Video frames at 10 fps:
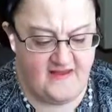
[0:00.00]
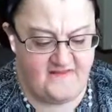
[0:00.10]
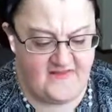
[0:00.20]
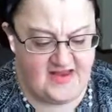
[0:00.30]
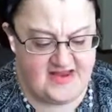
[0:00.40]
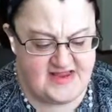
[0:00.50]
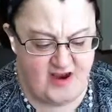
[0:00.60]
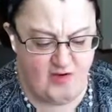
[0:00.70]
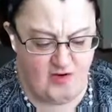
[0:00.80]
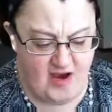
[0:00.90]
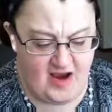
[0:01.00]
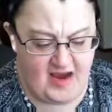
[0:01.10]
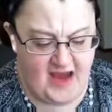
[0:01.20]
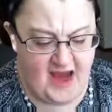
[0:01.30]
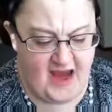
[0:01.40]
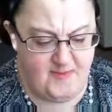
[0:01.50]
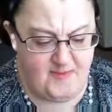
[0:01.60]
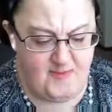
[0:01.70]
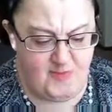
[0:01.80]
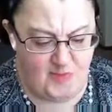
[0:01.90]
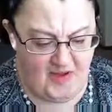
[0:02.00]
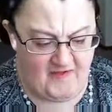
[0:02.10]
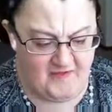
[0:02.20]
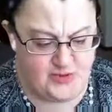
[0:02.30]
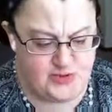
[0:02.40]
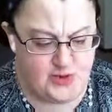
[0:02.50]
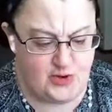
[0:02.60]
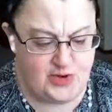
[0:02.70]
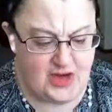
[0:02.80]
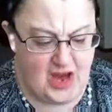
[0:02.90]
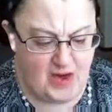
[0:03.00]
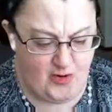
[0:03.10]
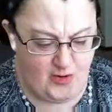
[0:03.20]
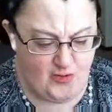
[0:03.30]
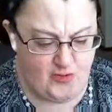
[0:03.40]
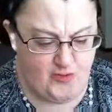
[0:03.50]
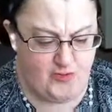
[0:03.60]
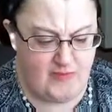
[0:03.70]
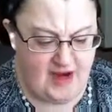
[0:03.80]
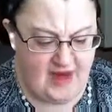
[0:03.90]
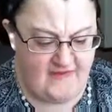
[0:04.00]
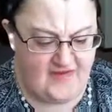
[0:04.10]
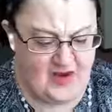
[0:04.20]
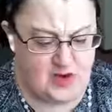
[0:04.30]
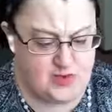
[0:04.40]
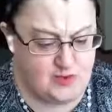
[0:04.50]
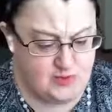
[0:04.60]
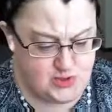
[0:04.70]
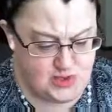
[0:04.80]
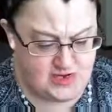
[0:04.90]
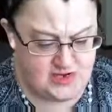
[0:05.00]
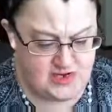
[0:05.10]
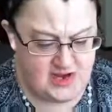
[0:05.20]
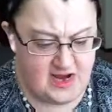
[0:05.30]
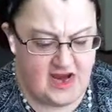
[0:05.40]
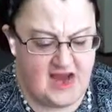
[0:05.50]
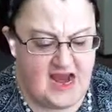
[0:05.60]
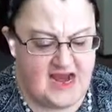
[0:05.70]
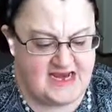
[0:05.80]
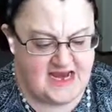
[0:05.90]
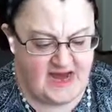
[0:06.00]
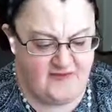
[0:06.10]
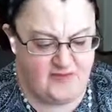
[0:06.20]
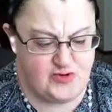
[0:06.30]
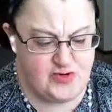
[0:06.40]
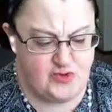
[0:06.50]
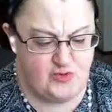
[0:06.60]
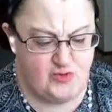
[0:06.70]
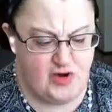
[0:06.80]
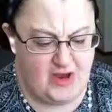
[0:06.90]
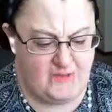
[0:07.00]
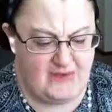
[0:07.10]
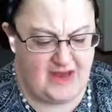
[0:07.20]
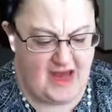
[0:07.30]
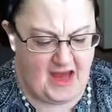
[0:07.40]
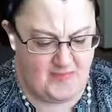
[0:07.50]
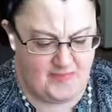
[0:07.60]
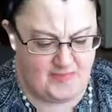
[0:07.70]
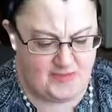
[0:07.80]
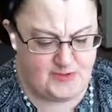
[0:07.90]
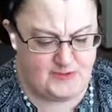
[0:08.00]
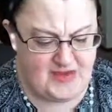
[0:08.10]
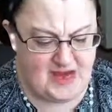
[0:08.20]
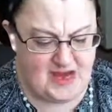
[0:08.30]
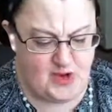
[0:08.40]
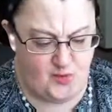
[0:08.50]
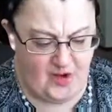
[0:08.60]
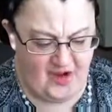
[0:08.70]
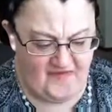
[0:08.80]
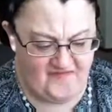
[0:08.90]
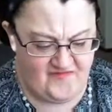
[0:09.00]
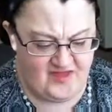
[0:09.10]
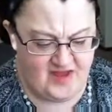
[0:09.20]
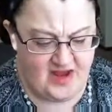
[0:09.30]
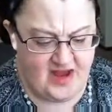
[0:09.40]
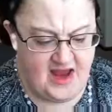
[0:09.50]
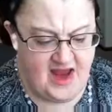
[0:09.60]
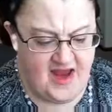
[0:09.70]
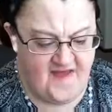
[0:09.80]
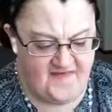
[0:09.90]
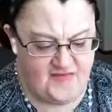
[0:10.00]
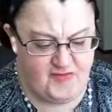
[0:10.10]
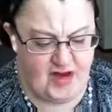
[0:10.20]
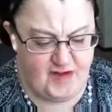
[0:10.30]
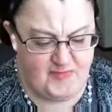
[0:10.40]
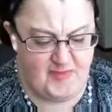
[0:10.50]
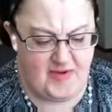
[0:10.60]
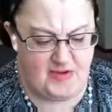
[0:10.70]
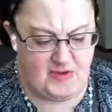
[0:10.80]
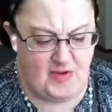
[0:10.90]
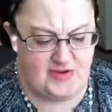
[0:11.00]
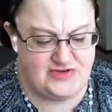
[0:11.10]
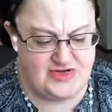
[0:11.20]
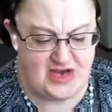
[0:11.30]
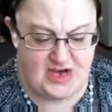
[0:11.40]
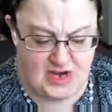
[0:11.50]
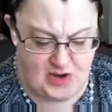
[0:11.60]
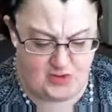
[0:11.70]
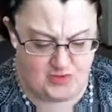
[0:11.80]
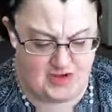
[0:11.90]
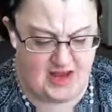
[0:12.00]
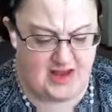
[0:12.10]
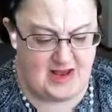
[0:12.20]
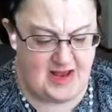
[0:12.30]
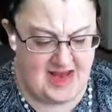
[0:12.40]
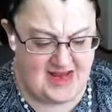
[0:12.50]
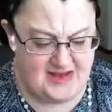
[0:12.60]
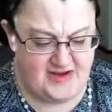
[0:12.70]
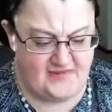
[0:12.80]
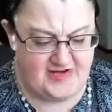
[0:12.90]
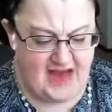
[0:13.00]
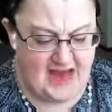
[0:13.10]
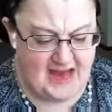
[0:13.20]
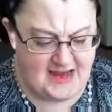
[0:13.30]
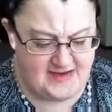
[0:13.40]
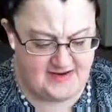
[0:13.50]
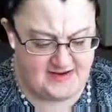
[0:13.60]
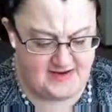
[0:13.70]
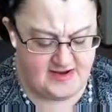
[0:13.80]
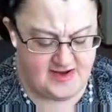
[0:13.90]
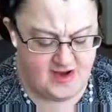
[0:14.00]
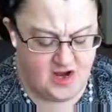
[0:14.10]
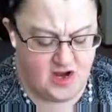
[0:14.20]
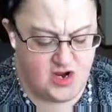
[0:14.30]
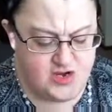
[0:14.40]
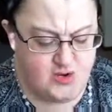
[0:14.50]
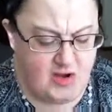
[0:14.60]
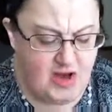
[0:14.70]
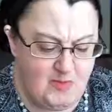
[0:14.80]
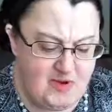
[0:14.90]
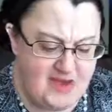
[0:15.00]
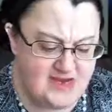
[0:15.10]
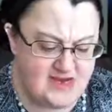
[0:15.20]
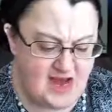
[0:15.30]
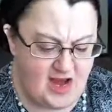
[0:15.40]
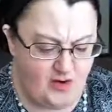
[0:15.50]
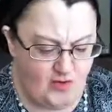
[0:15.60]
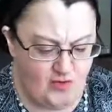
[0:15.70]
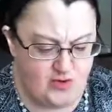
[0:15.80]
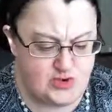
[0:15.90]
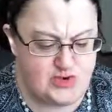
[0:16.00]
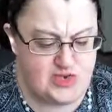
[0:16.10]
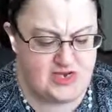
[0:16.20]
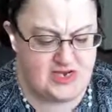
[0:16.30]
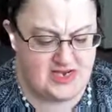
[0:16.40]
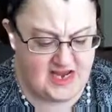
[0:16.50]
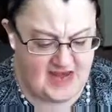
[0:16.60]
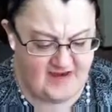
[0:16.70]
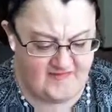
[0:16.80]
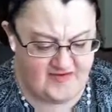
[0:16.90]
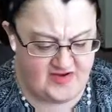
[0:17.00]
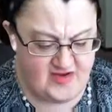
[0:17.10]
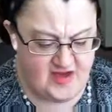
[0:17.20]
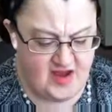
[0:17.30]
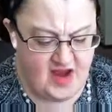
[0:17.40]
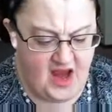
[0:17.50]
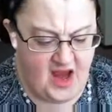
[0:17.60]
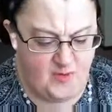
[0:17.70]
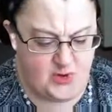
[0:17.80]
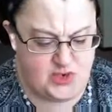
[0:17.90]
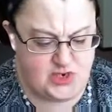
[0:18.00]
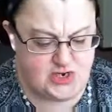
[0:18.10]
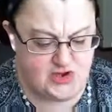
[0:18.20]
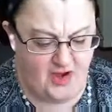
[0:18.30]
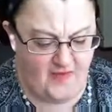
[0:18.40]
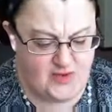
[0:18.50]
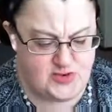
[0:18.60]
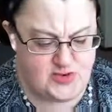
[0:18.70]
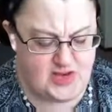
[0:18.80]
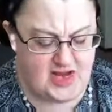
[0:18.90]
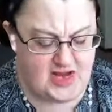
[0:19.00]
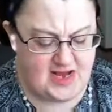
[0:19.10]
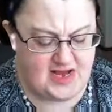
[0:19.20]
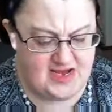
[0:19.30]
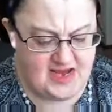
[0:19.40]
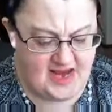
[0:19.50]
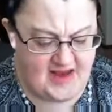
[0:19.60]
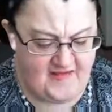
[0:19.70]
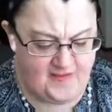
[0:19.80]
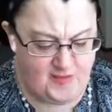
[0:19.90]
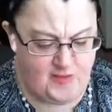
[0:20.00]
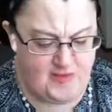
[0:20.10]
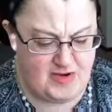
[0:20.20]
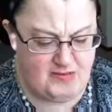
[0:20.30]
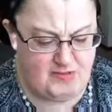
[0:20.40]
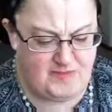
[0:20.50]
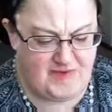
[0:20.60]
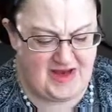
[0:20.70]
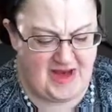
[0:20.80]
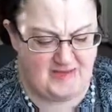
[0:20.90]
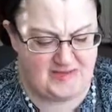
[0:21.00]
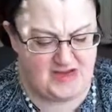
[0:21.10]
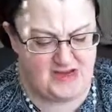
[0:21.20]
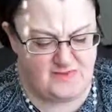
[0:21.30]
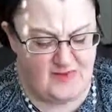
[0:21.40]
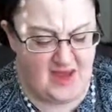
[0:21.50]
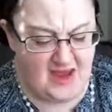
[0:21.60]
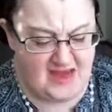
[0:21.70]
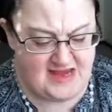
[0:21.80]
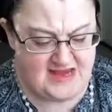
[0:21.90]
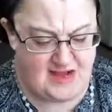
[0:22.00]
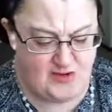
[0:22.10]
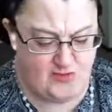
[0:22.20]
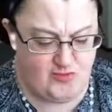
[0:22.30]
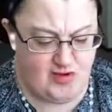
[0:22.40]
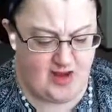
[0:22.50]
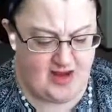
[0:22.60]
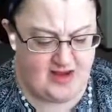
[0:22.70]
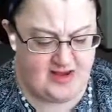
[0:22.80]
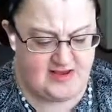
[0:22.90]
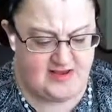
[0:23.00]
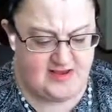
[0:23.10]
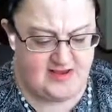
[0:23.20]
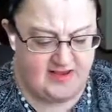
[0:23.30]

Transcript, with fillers: Then Sarai, Abram's wife, took Hagar, her maid, the Egyptian, and gave her to her husband Abram to be his wife after Abram had dwelt ten years in the land of Canaan. So went into Hagar, and she conceived. And when she saw that she had conceived, her mistress became despised in her eyes.